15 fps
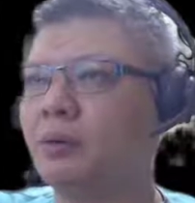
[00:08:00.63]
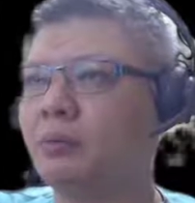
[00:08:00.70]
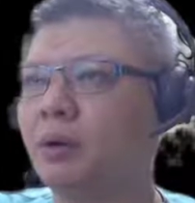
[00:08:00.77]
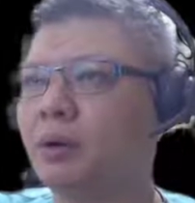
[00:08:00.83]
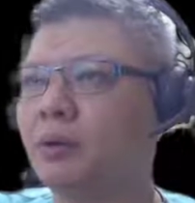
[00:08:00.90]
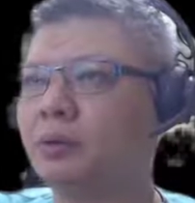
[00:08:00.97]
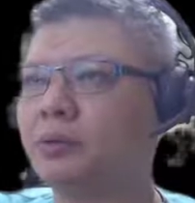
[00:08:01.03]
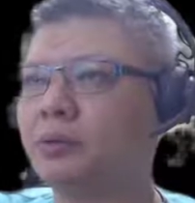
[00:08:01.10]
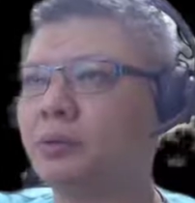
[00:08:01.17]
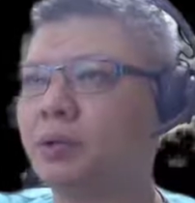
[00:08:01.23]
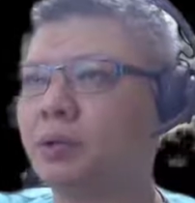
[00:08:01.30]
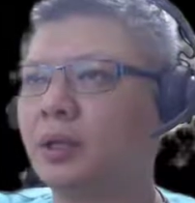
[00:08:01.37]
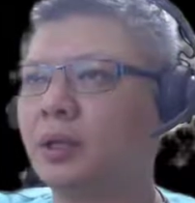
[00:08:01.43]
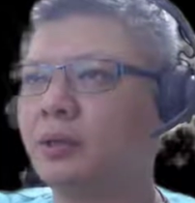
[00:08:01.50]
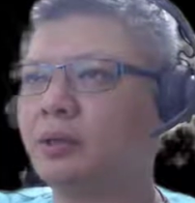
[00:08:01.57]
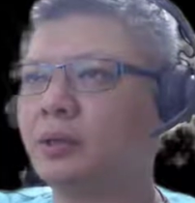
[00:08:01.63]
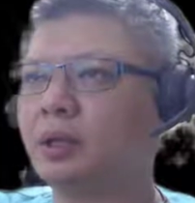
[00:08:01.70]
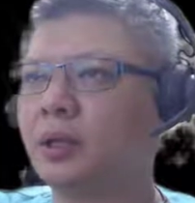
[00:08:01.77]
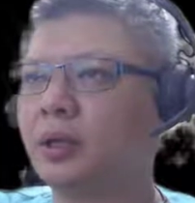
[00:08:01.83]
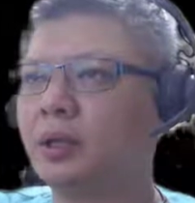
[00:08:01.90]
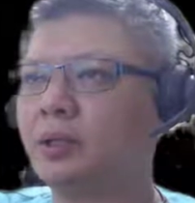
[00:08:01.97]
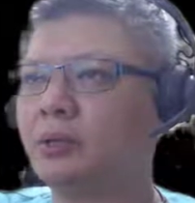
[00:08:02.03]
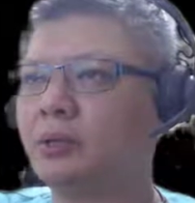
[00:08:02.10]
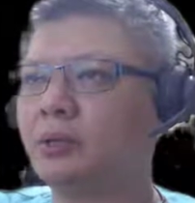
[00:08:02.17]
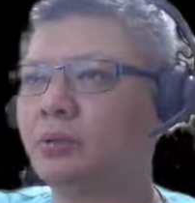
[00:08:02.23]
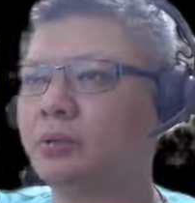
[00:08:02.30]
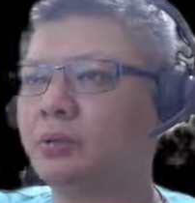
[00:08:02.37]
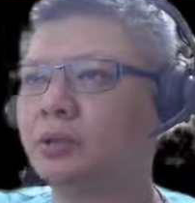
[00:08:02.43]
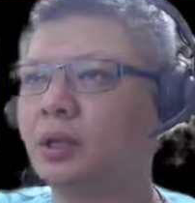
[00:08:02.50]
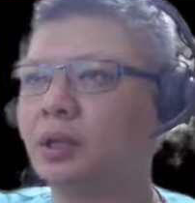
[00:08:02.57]
while also allow the cannon
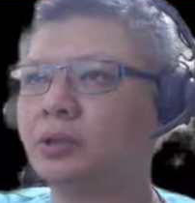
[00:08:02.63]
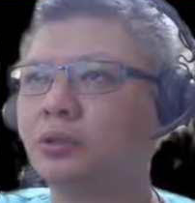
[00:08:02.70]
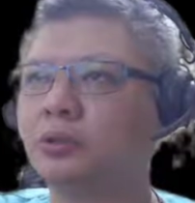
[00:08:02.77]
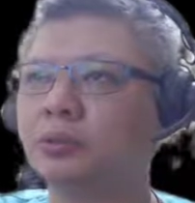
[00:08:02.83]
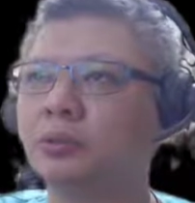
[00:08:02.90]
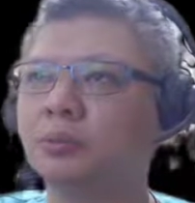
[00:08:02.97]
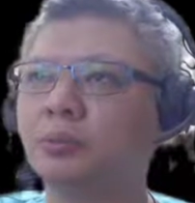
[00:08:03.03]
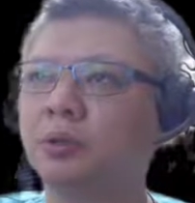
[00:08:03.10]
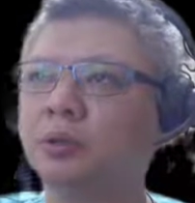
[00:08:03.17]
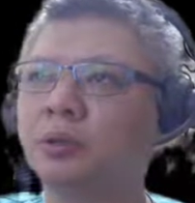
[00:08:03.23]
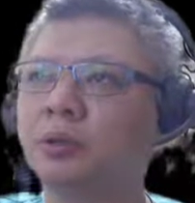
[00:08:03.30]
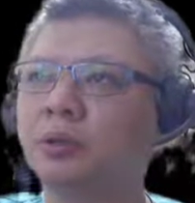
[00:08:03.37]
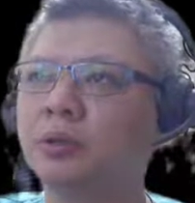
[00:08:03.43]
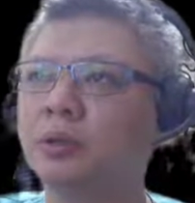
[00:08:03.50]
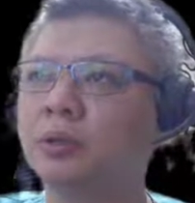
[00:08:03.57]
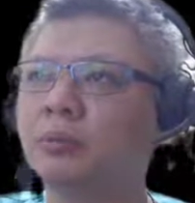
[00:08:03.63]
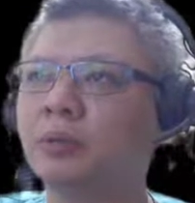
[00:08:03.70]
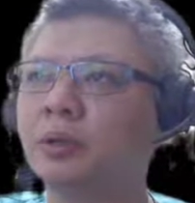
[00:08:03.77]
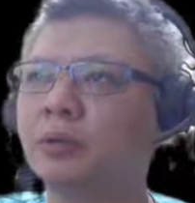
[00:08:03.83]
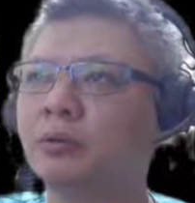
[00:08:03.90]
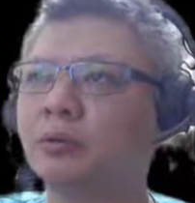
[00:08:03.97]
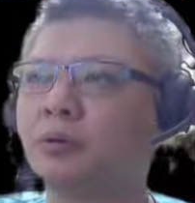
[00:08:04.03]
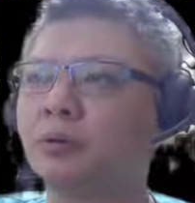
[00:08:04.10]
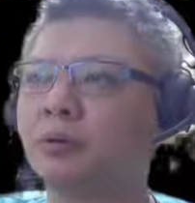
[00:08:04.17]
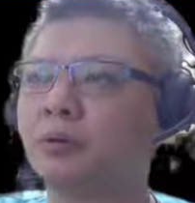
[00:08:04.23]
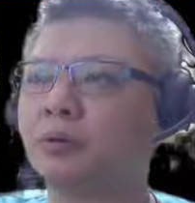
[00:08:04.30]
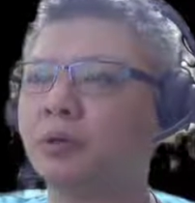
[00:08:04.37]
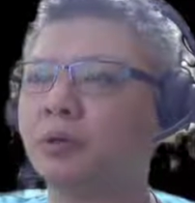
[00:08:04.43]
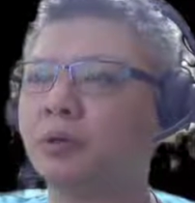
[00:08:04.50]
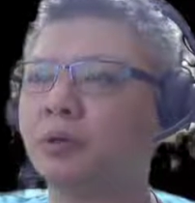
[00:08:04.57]
to charge to the bottom corner where you
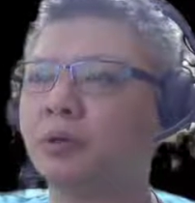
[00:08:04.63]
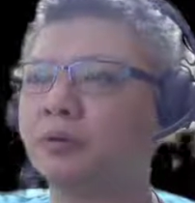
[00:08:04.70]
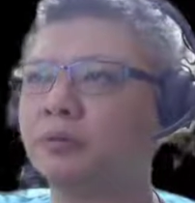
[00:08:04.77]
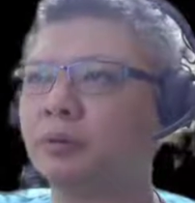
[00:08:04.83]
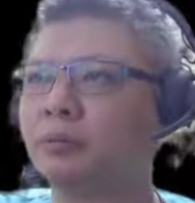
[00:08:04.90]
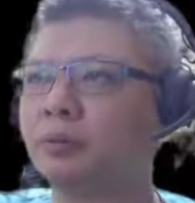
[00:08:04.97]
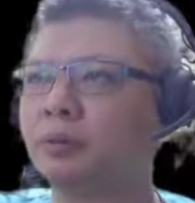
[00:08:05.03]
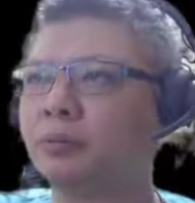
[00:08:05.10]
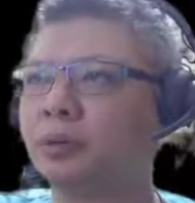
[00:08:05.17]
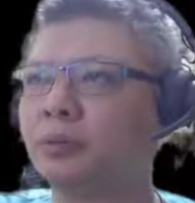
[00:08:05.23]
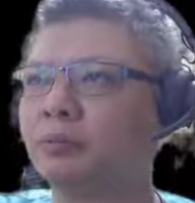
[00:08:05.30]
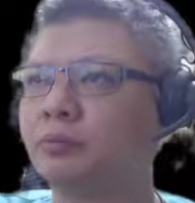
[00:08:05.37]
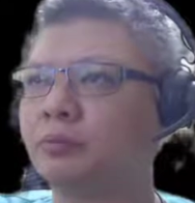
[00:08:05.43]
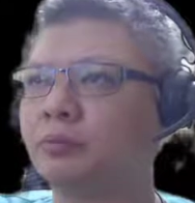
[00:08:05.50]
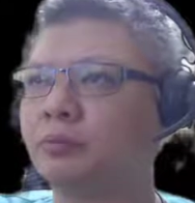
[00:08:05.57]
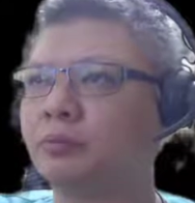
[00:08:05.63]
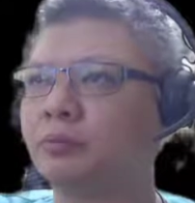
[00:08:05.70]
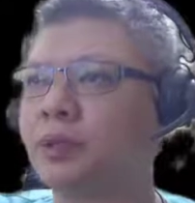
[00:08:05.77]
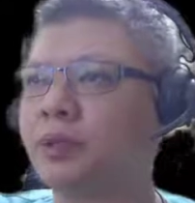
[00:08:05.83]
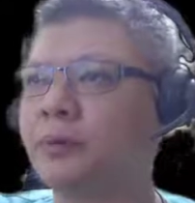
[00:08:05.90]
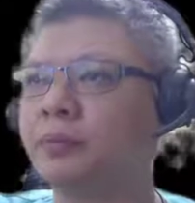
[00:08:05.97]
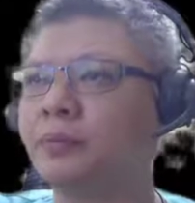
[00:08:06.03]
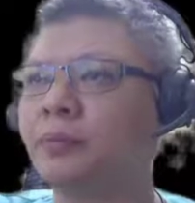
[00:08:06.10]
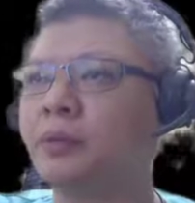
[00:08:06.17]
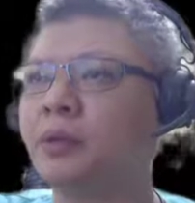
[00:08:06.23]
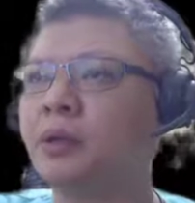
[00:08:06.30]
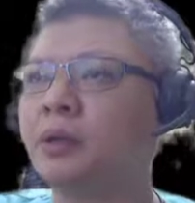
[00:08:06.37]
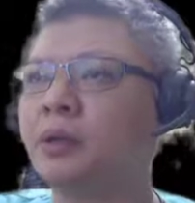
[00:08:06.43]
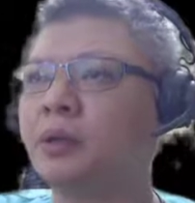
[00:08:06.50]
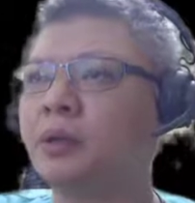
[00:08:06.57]
could attack from the bottom rank.
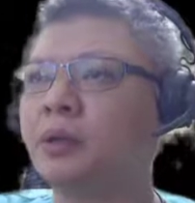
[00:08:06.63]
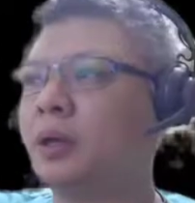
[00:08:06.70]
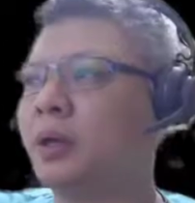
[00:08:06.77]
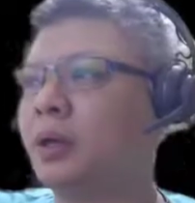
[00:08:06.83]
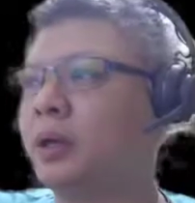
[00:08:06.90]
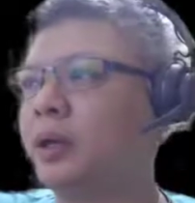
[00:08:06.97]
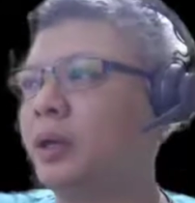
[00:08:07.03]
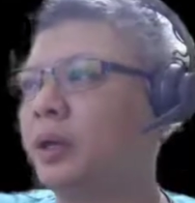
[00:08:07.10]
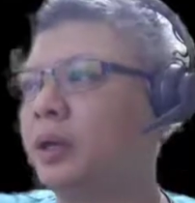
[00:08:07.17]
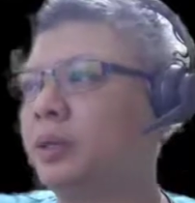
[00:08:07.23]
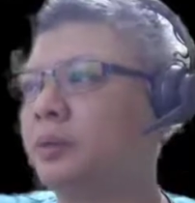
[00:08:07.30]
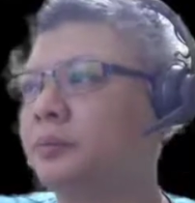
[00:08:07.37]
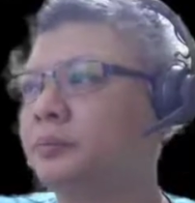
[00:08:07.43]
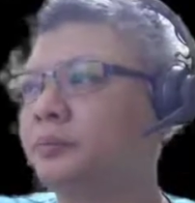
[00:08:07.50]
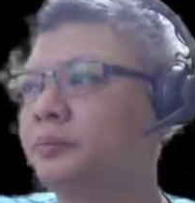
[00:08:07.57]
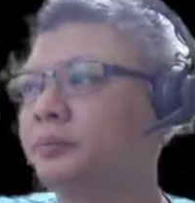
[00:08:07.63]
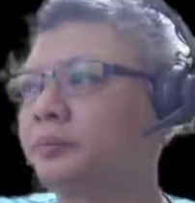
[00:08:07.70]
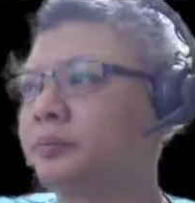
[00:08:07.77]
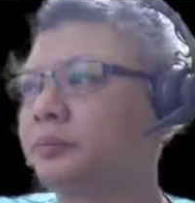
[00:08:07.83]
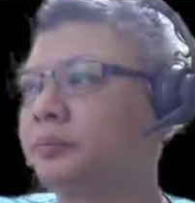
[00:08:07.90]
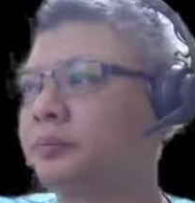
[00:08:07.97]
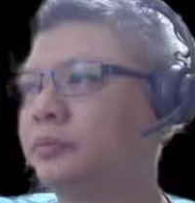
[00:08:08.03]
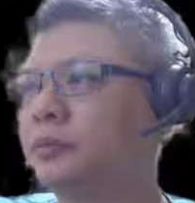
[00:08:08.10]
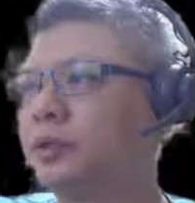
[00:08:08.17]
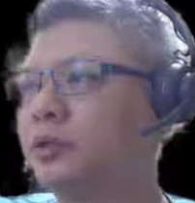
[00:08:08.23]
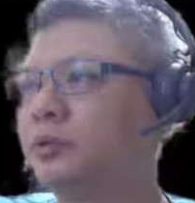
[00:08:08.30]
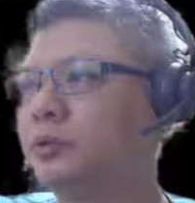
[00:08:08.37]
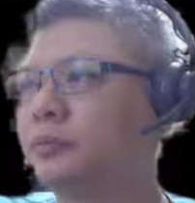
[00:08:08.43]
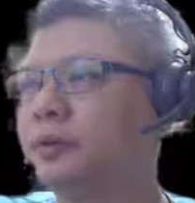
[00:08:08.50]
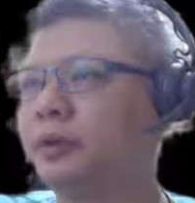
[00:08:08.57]
And
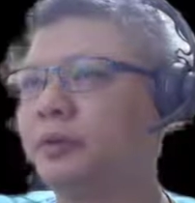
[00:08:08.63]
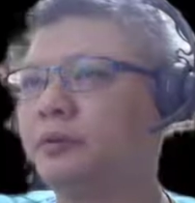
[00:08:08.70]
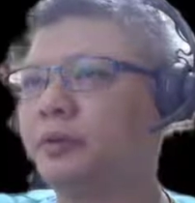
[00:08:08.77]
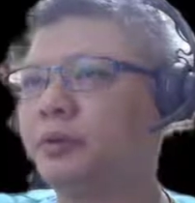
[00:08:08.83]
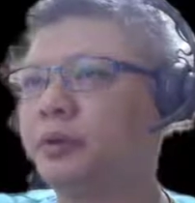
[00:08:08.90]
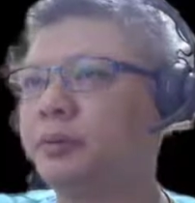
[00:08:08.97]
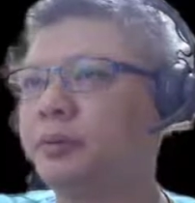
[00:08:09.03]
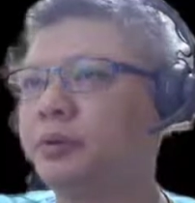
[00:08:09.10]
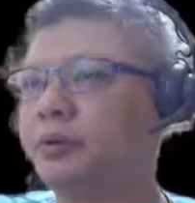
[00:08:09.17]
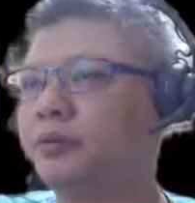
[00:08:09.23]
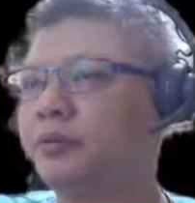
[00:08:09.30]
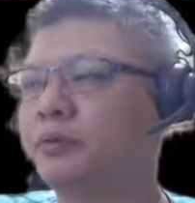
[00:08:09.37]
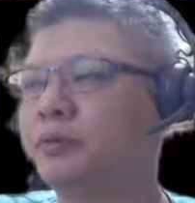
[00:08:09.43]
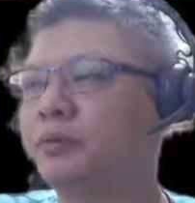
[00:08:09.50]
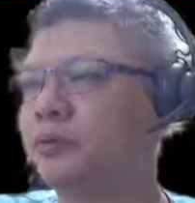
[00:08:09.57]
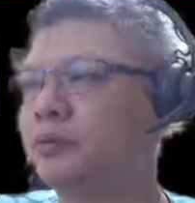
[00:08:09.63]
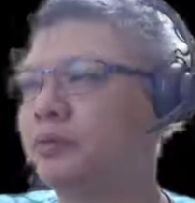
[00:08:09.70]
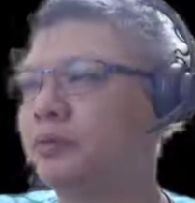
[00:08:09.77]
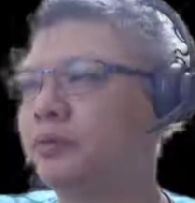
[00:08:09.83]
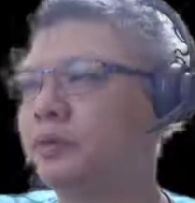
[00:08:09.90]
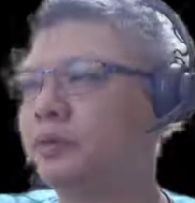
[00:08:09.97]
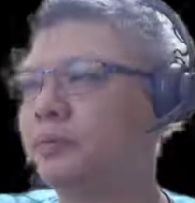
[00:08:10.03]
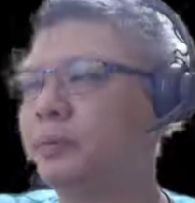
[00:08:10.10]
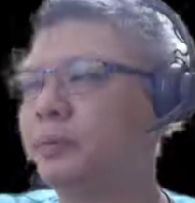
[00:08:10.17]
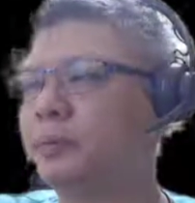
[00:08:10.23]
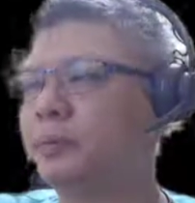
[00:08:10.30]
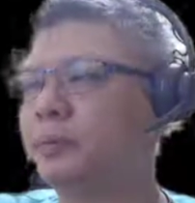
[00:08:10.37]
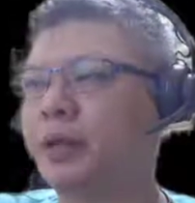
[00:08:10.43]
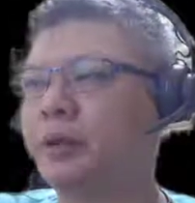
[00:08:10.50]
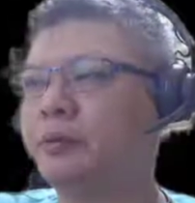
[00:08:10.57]
this would be a very beautiful move
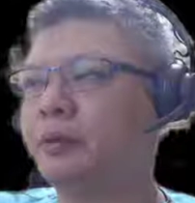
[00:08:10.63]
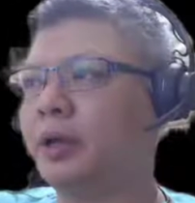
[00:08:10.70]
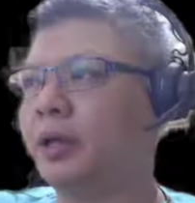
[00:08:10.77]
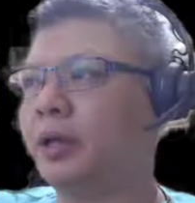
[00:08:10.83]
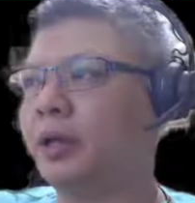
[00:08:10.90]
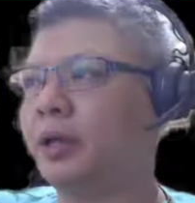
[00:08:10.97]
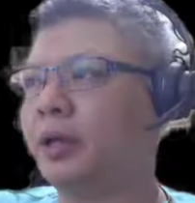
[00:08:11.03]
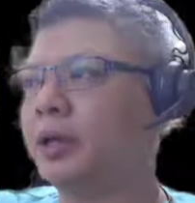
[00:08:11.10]
by red.